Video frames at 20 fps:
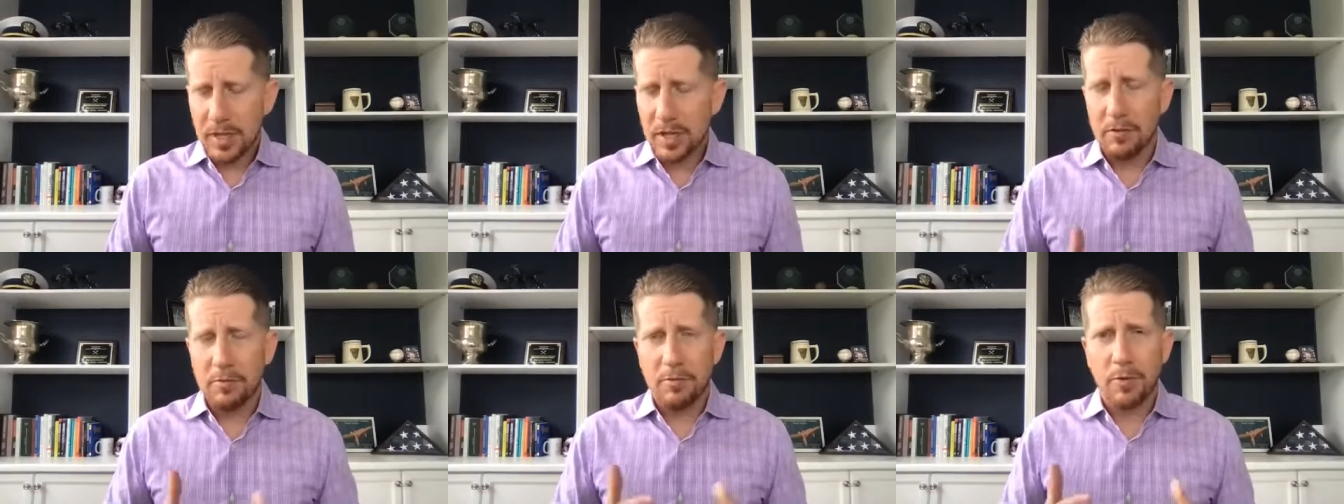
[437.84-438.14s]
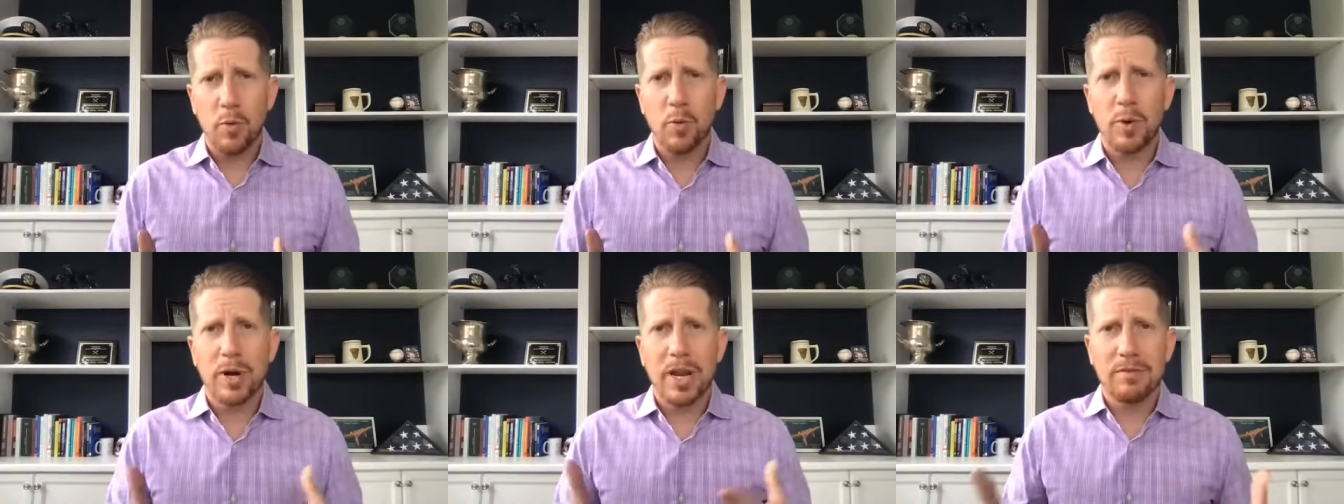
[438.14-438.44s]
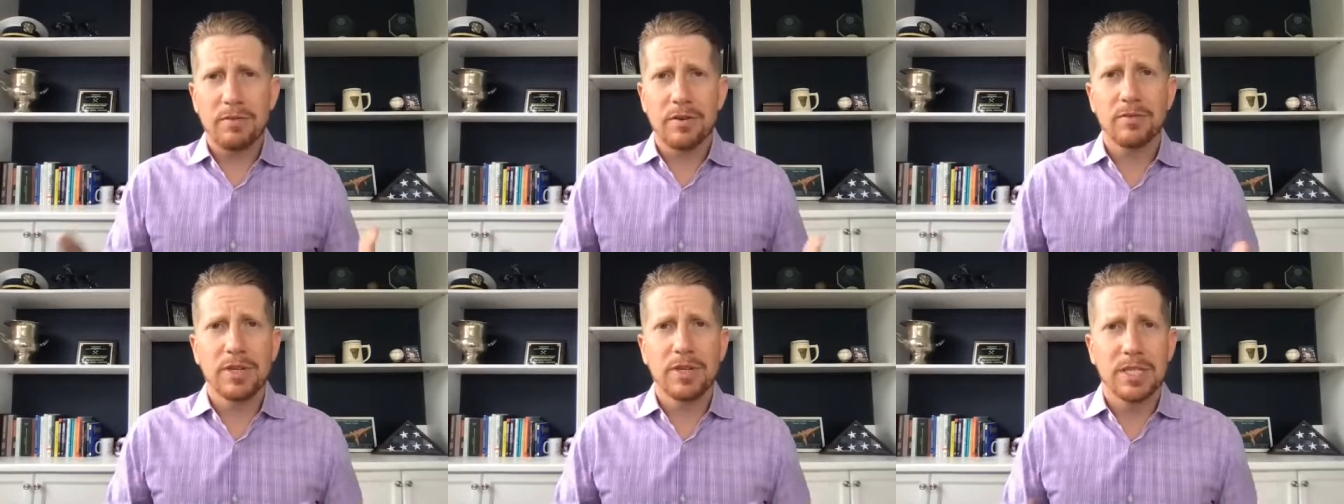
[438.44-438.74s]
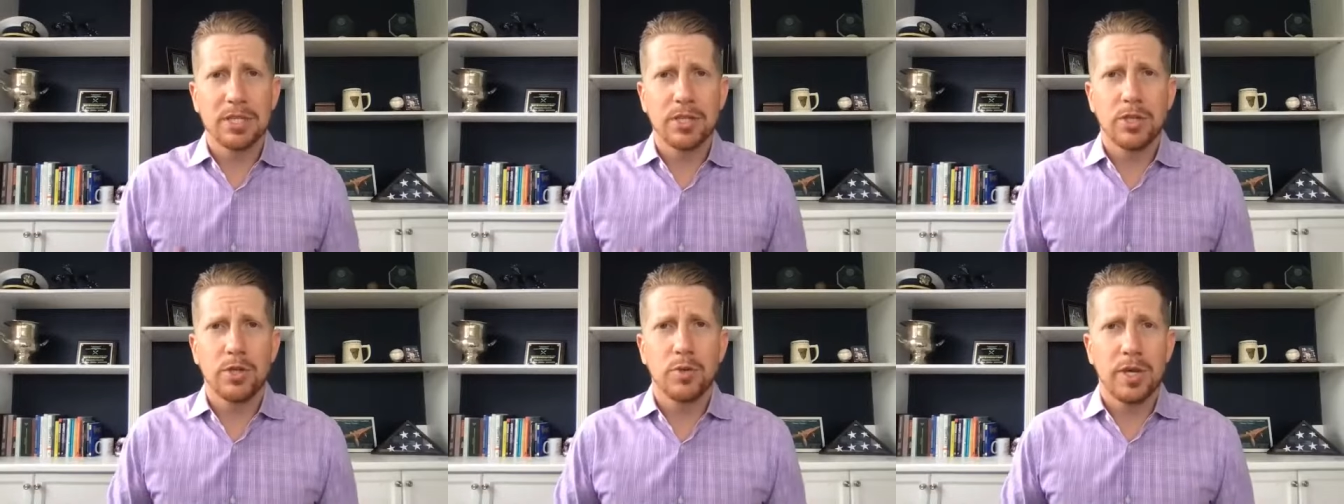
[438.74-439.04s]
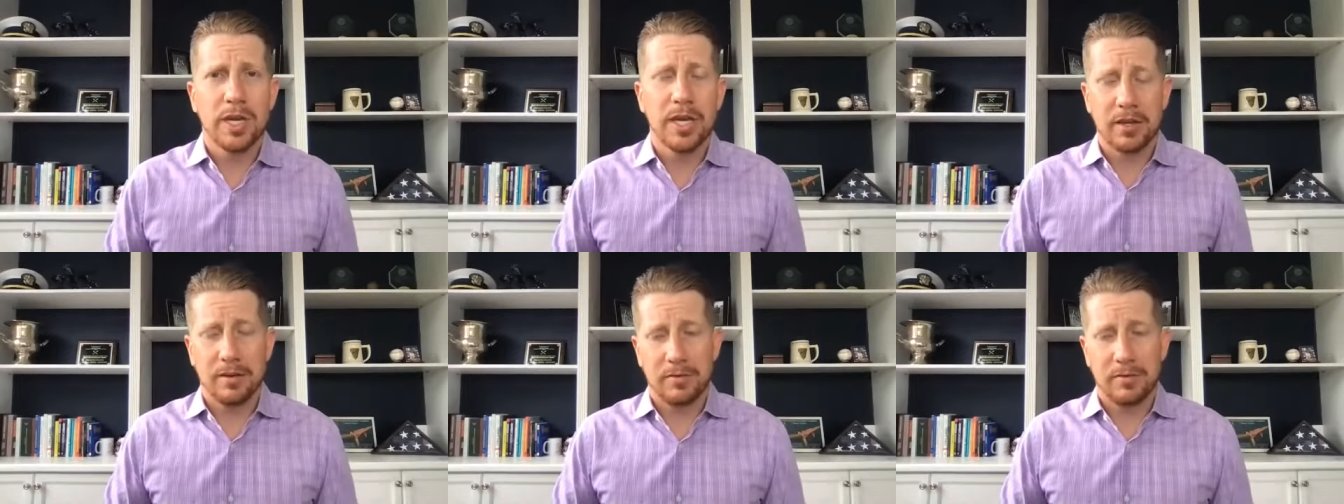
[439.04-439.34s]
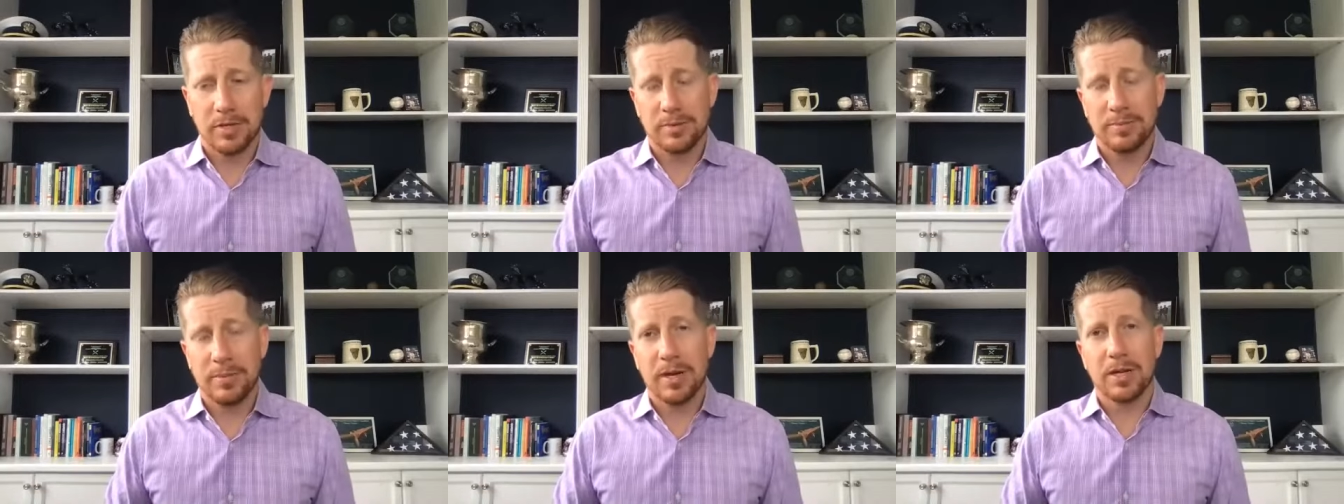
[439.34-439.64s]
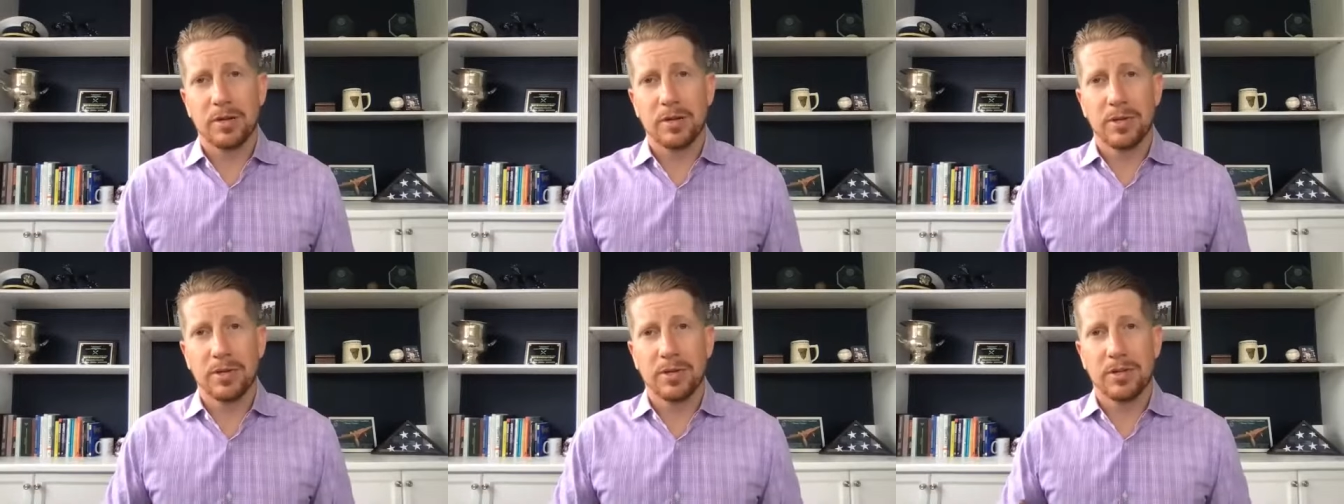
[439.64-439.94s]
For whatever reason, you can't
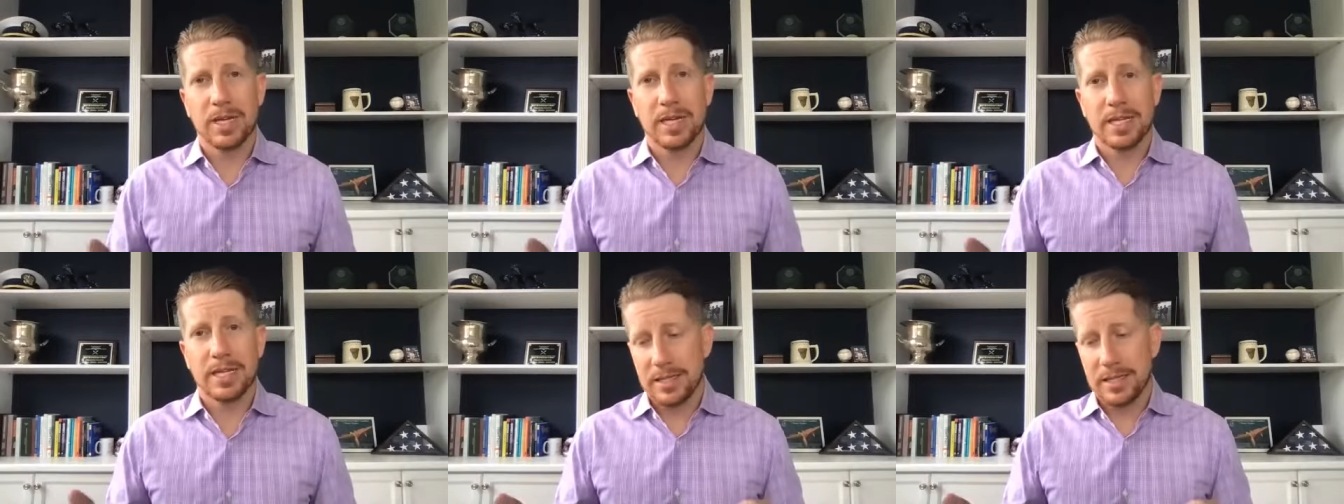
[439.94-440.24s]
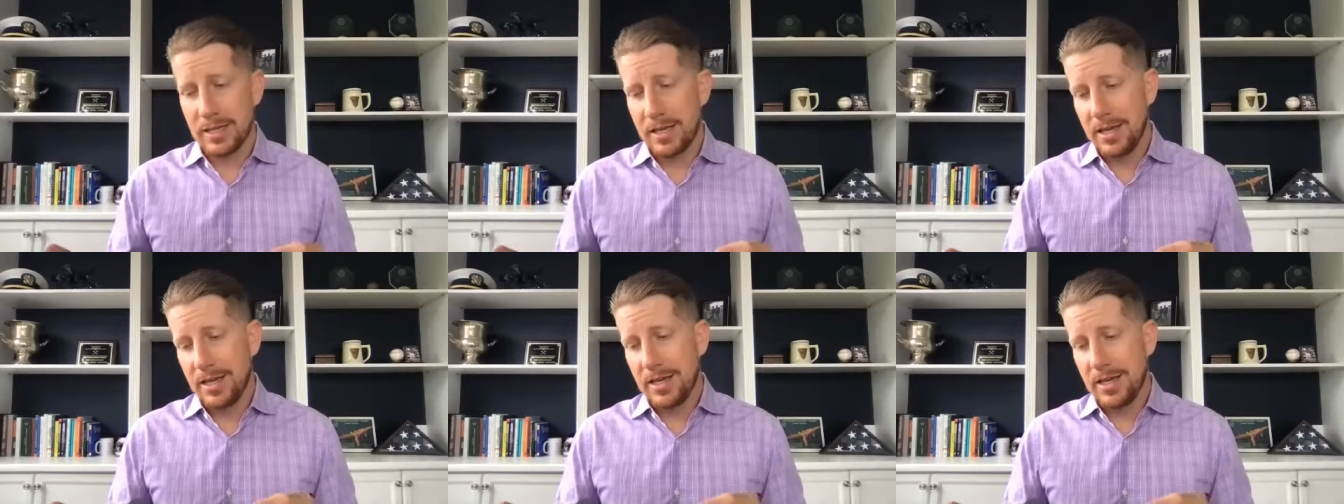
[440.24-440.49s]
respond, whether that's